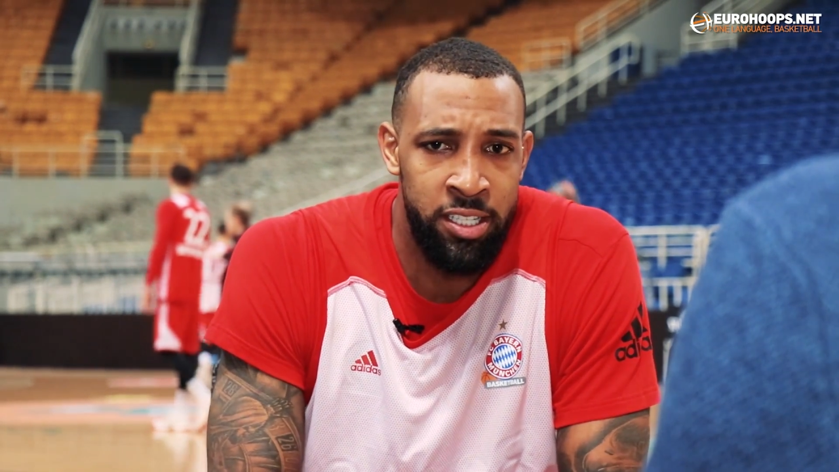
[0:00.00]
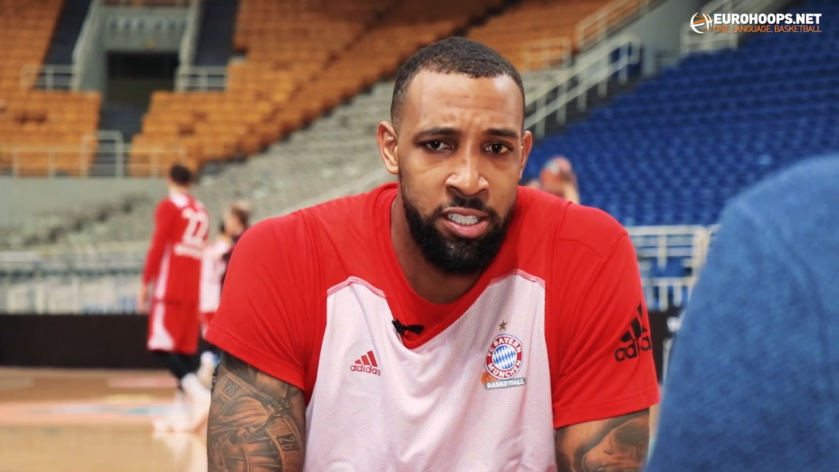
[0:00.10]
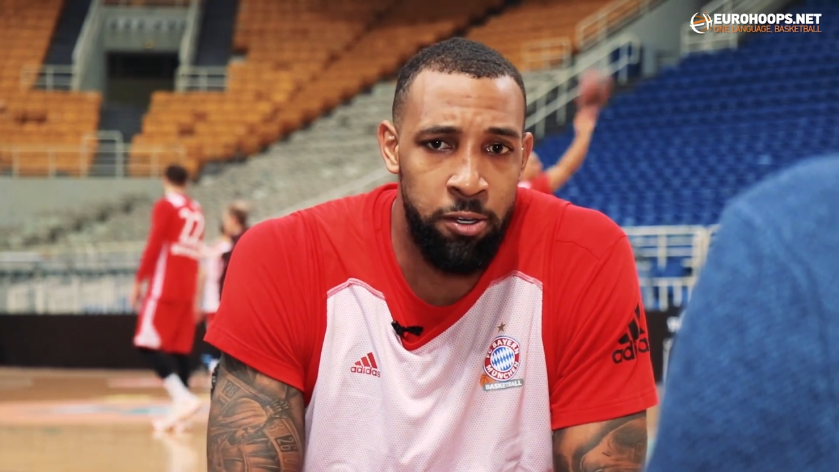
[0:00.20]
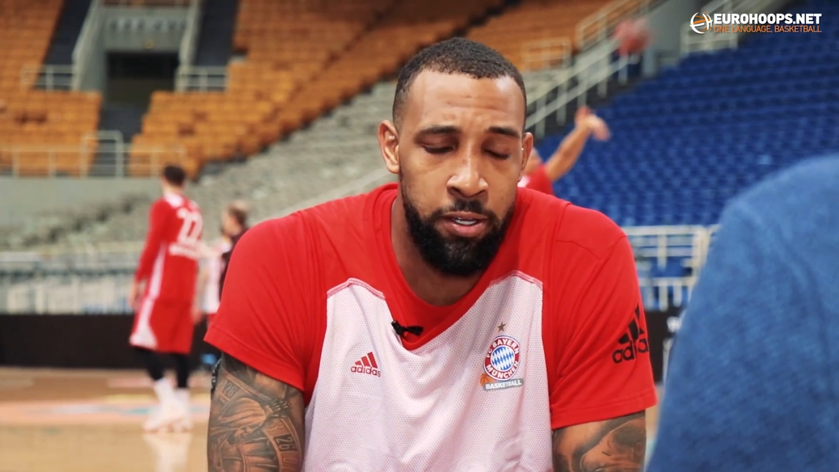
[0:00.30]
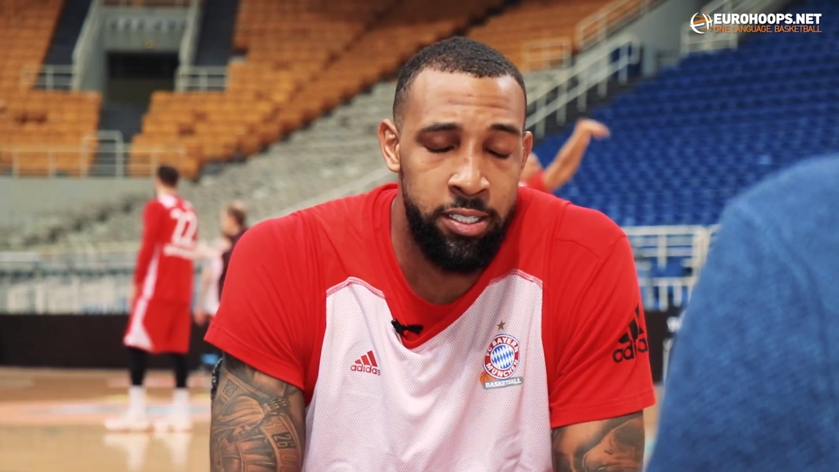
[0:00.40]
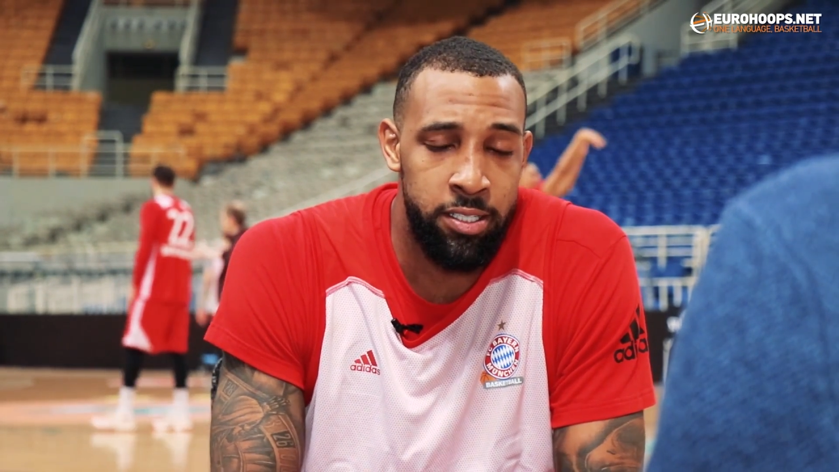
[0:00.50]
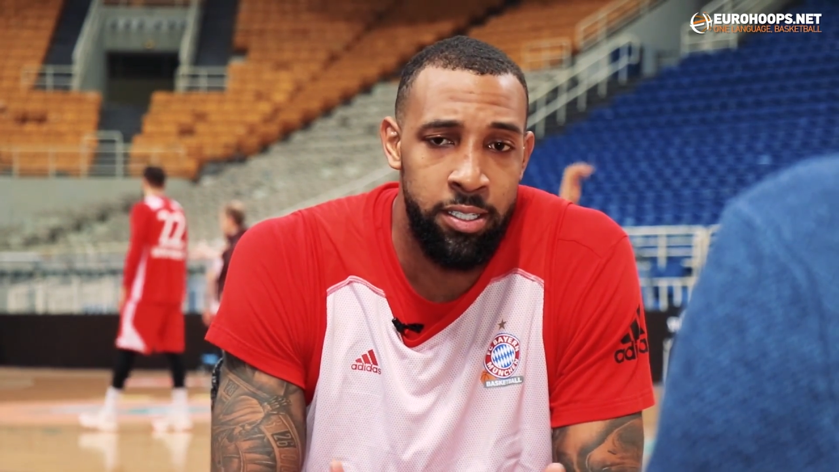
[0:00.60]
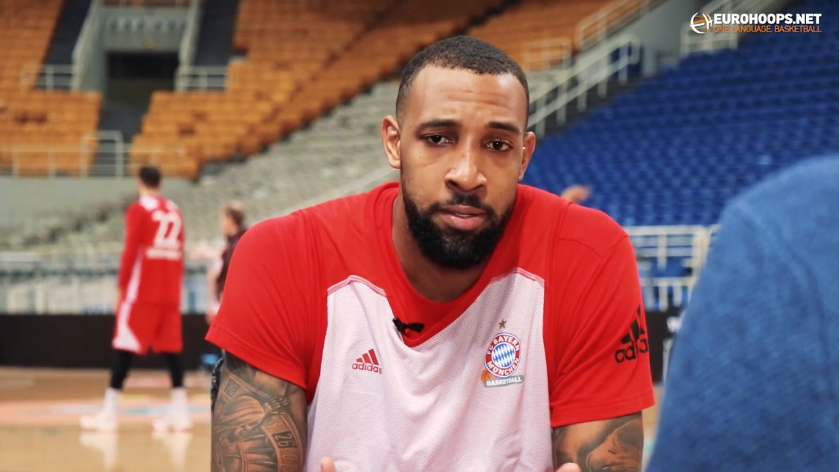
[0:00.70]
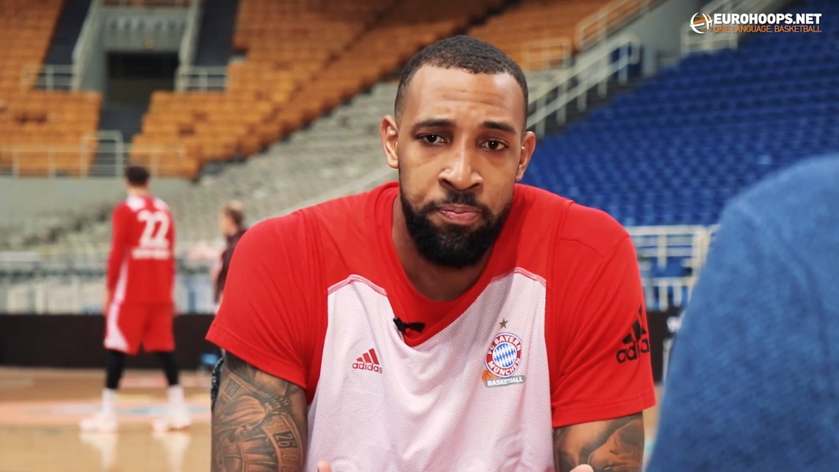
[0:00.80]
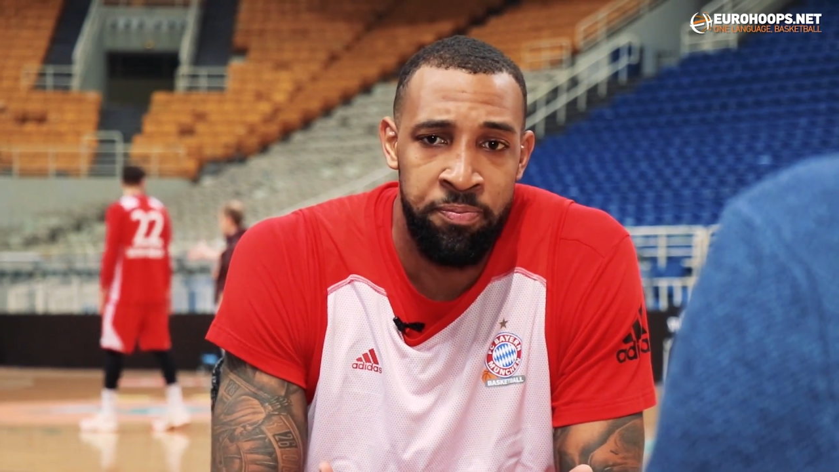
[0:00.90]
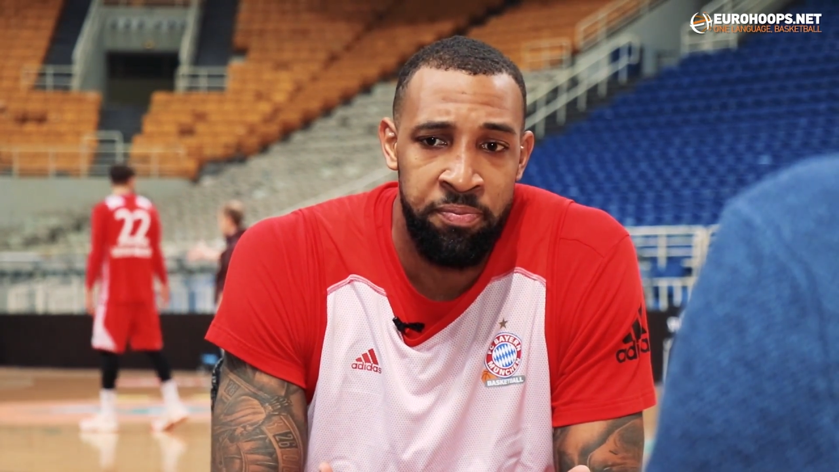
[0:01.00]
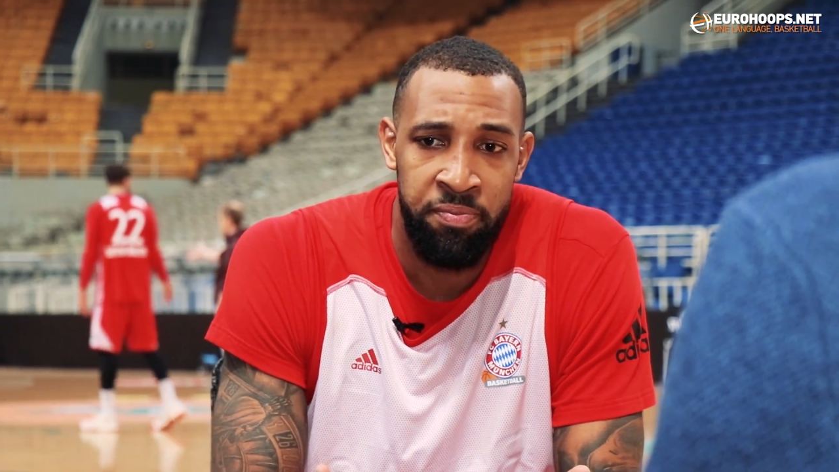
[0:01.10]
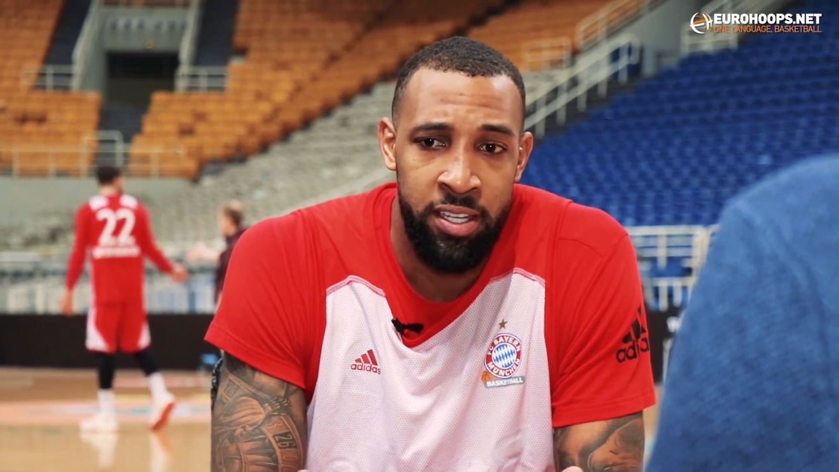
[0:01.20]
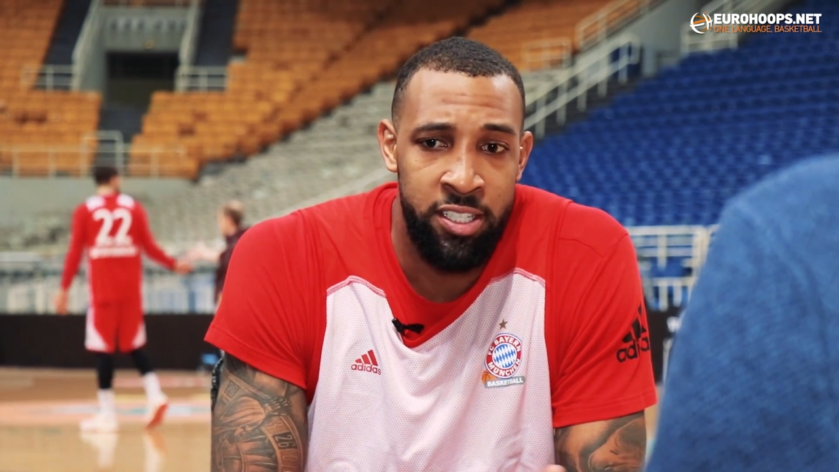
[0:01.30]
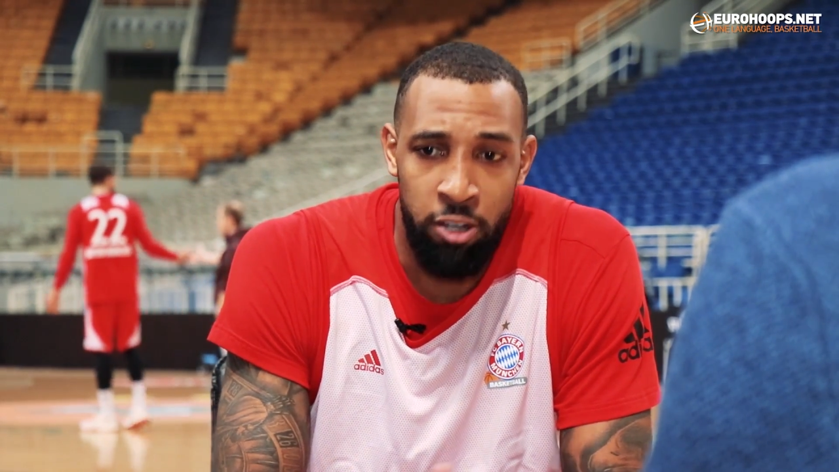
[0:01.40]
So it's
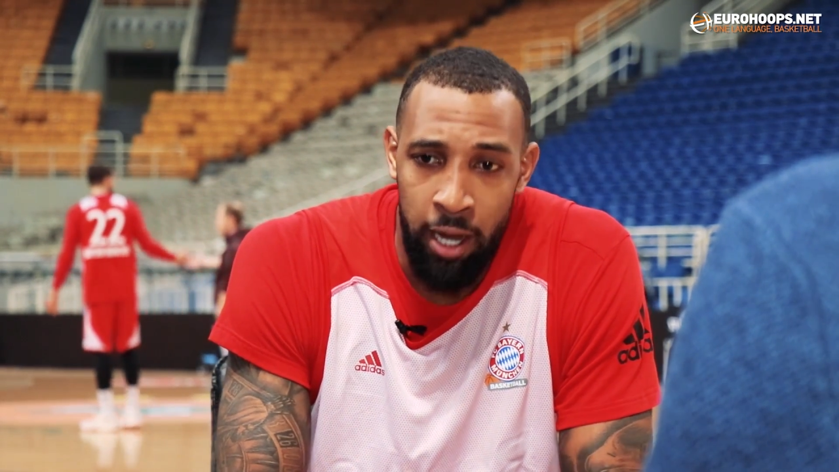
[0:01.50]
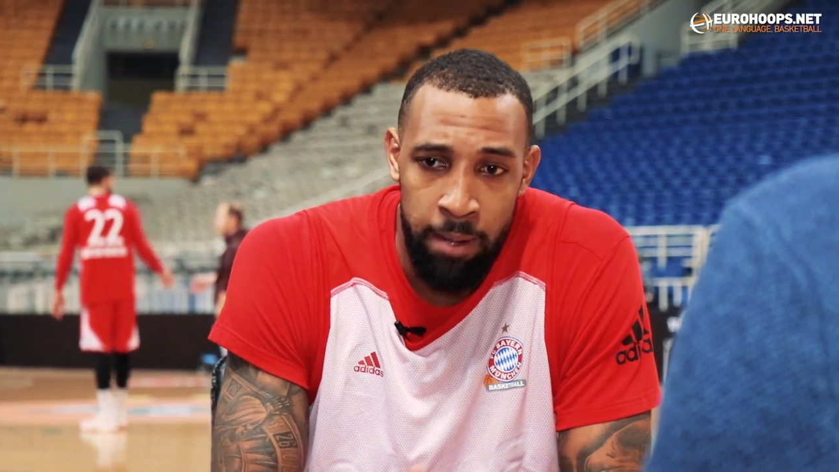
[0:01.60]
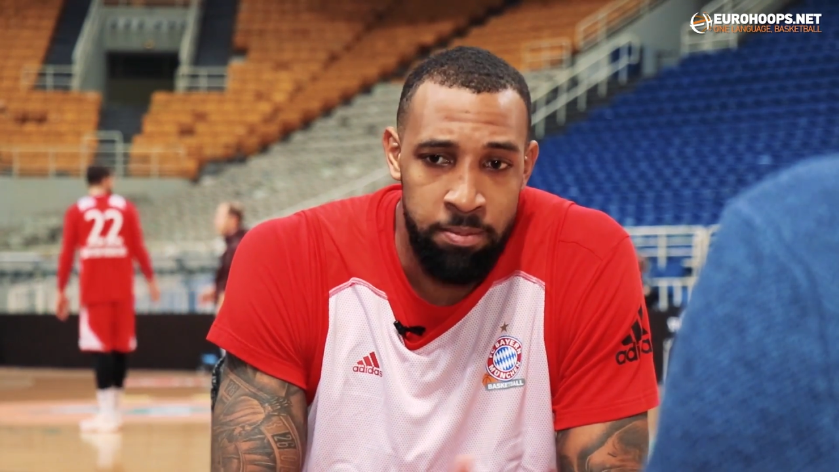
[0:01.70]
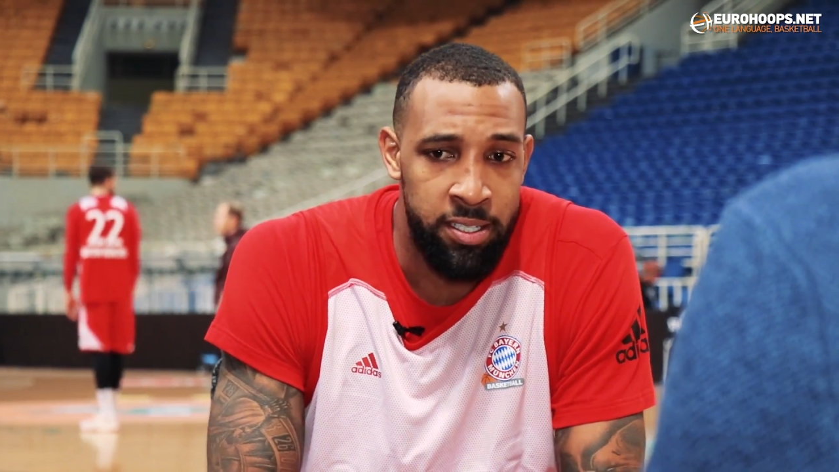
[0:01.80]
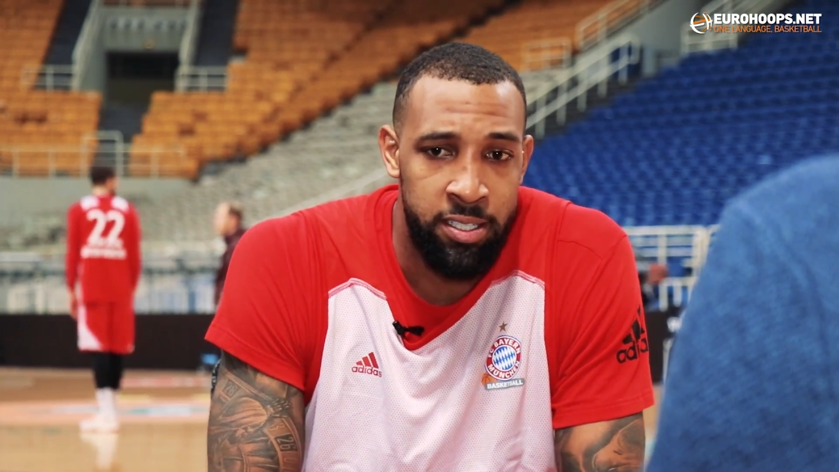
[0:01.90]
traps